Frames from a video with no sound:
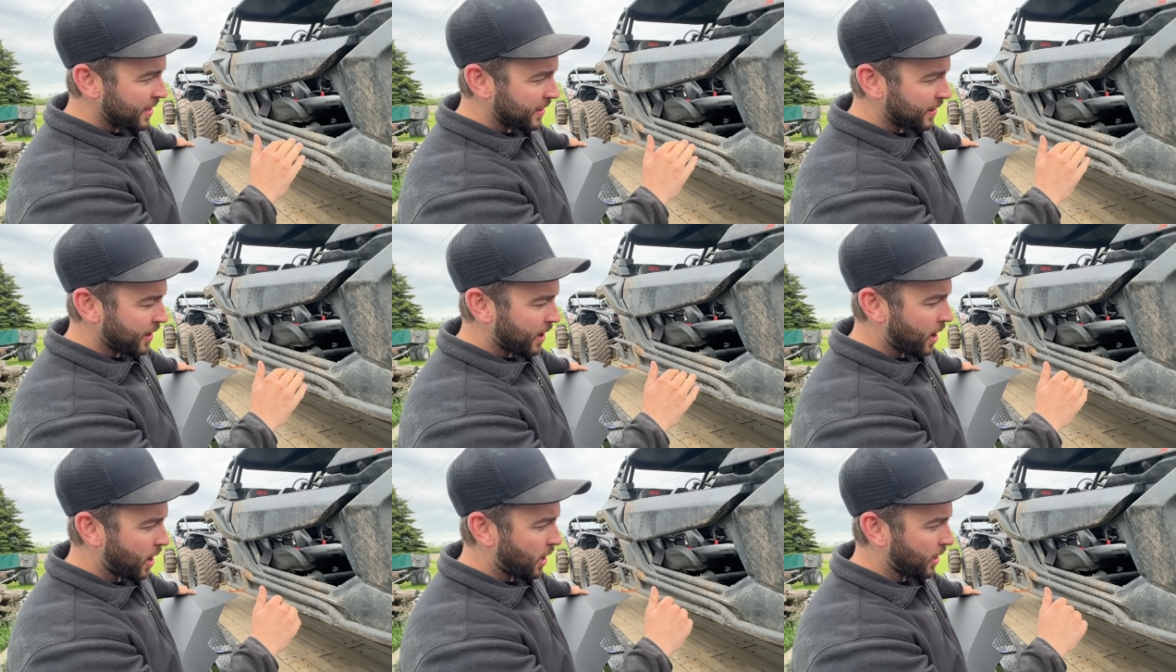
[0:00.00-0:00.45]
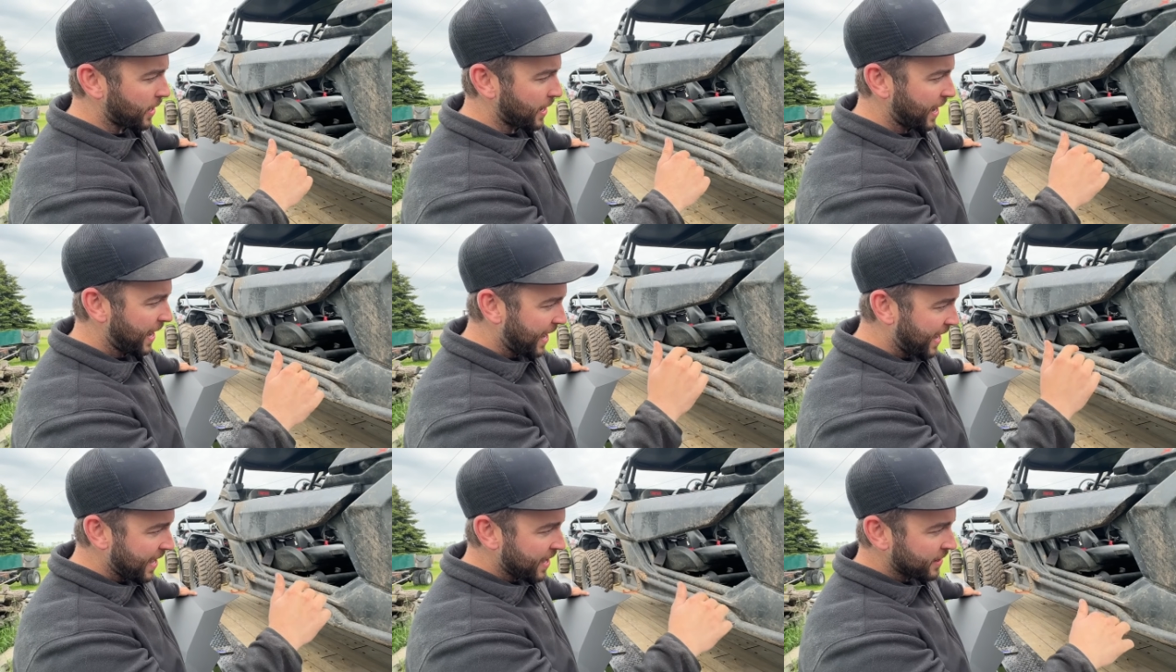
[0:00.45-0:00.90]

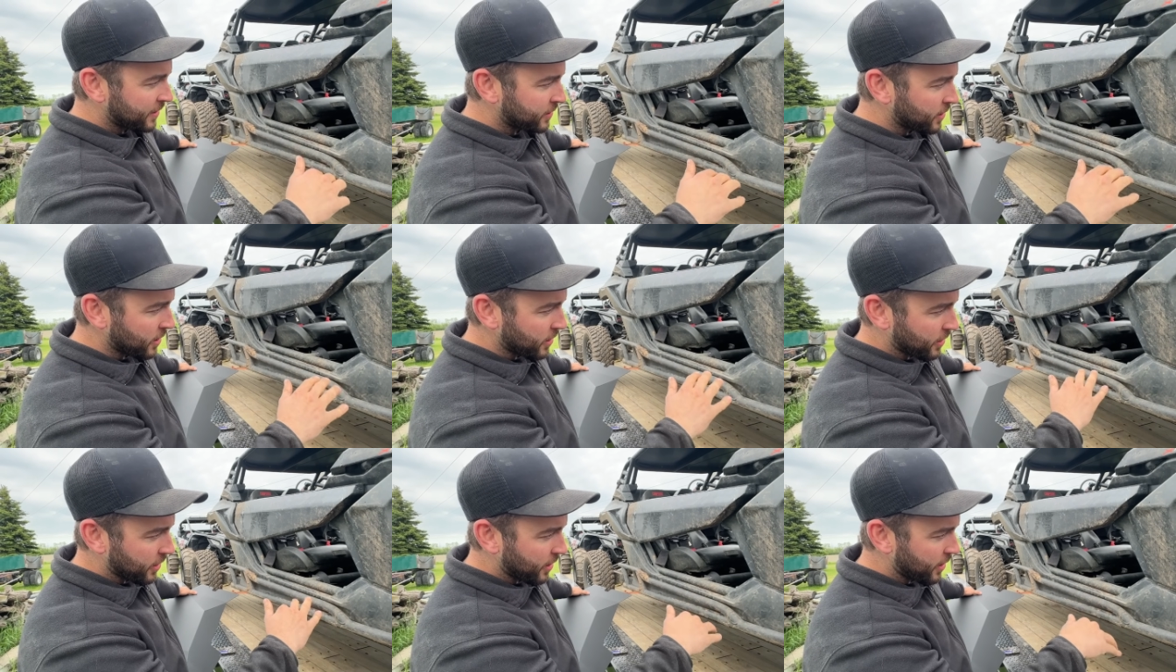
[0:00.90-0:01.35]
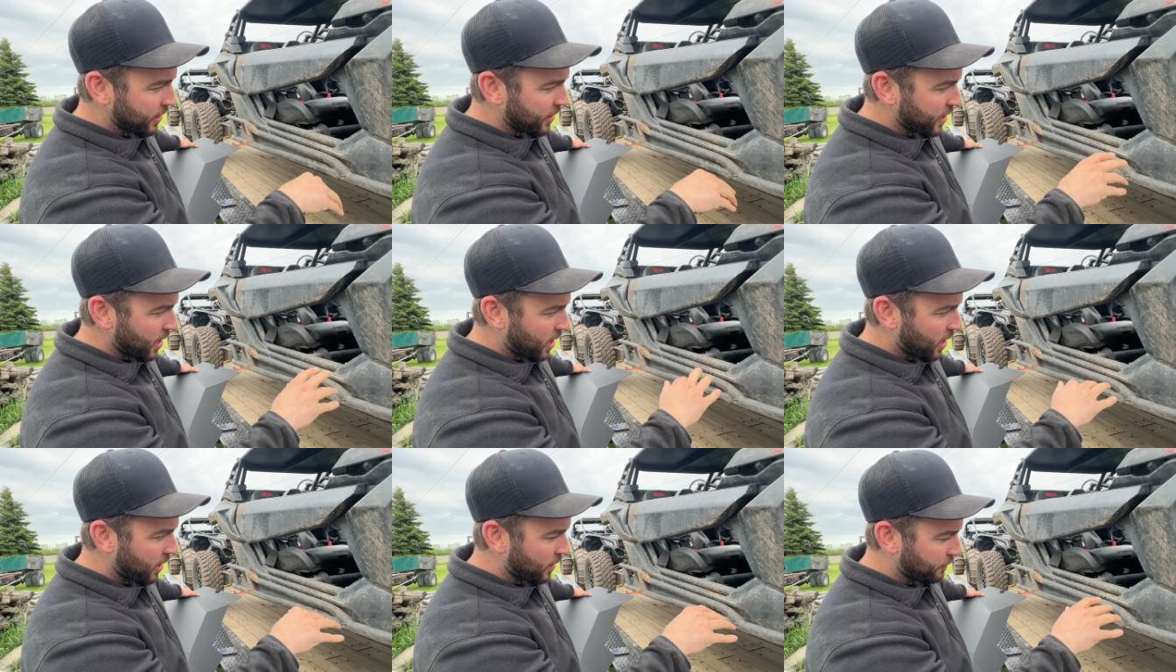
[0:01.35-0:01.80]
and
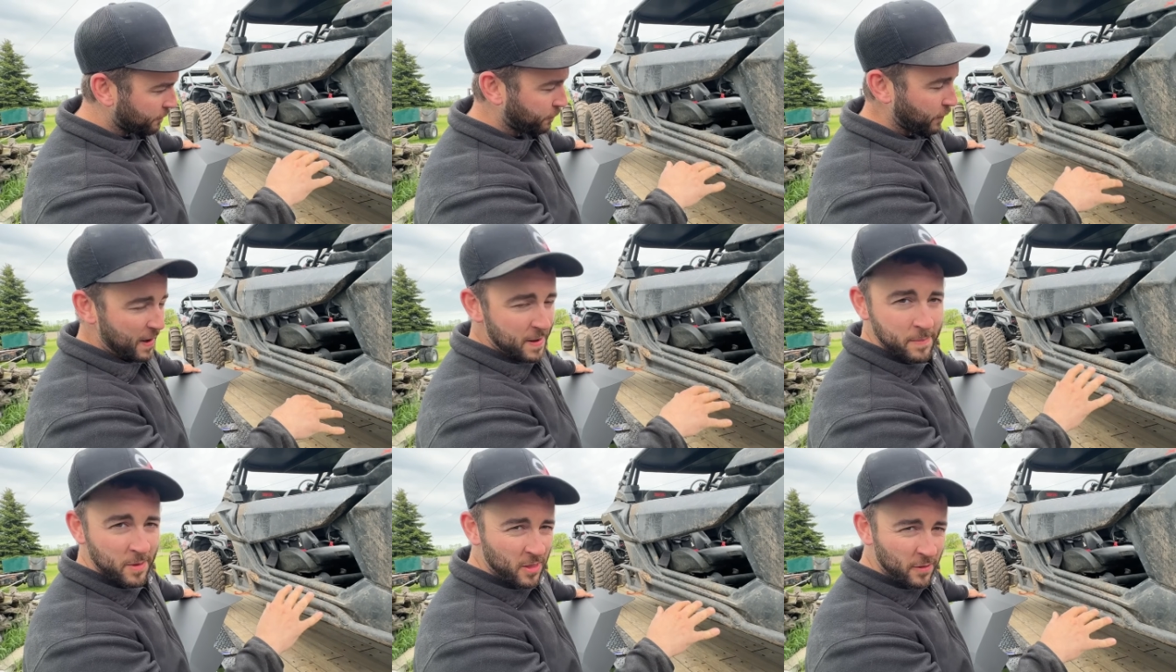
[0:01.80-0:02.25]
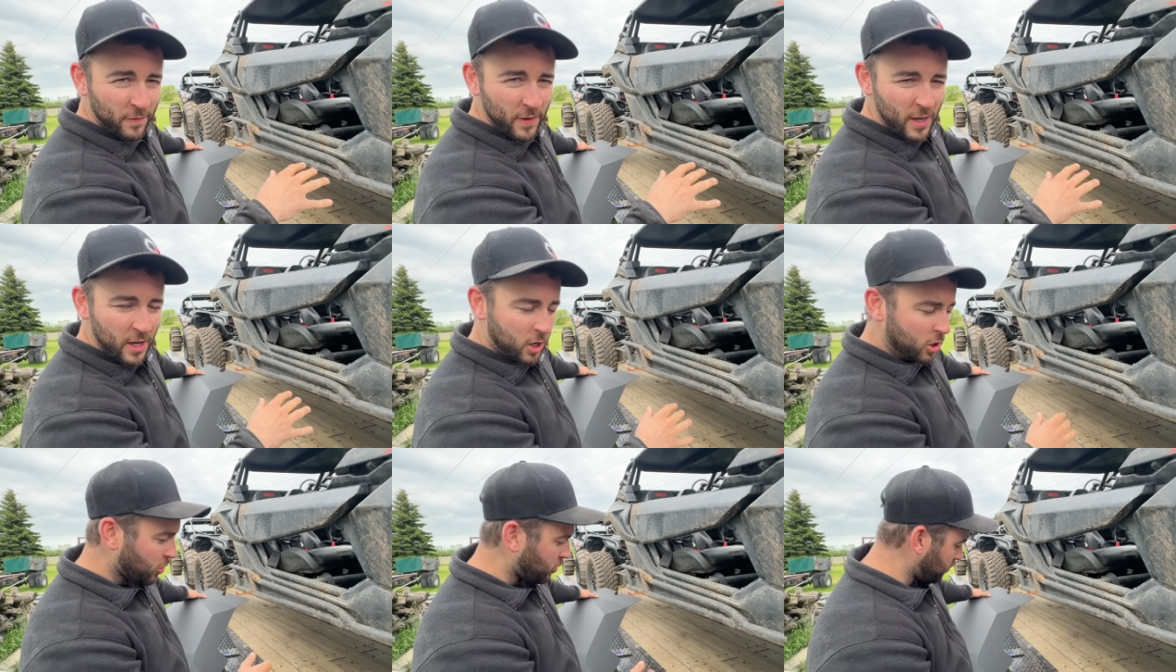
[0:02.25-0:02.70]
the frame of the
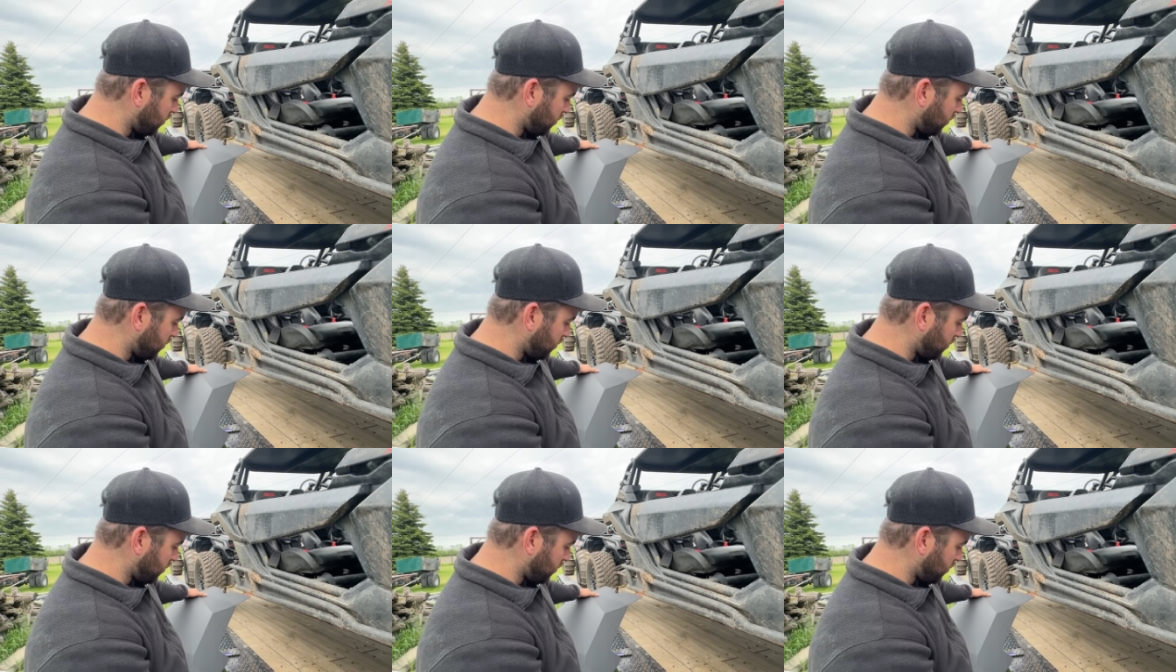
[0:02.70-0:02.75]
vehicle.